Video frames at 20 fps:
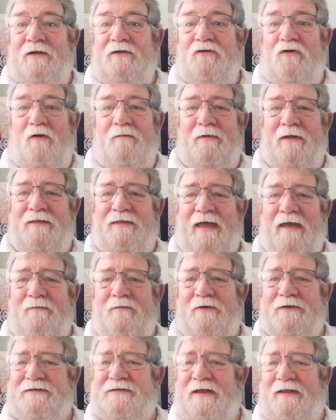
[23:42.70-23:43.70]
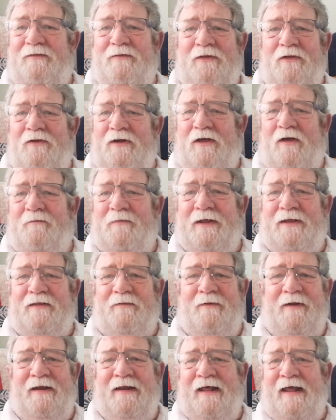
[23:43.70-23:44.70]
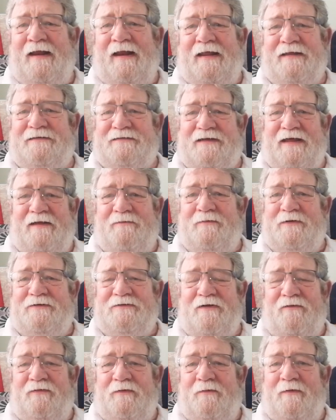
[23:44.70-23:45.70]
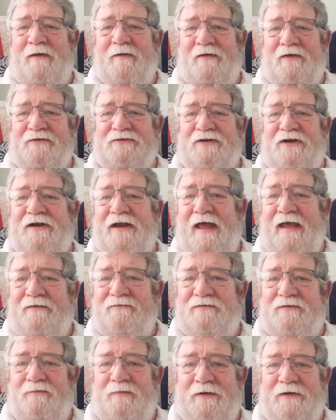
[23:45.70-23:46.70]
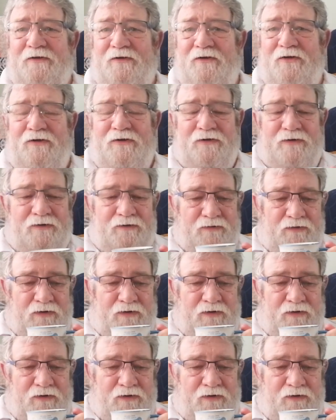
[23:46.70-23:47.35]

Normally, they were the only company at the minute I let sent me stuff at the minute, because their knives have been good.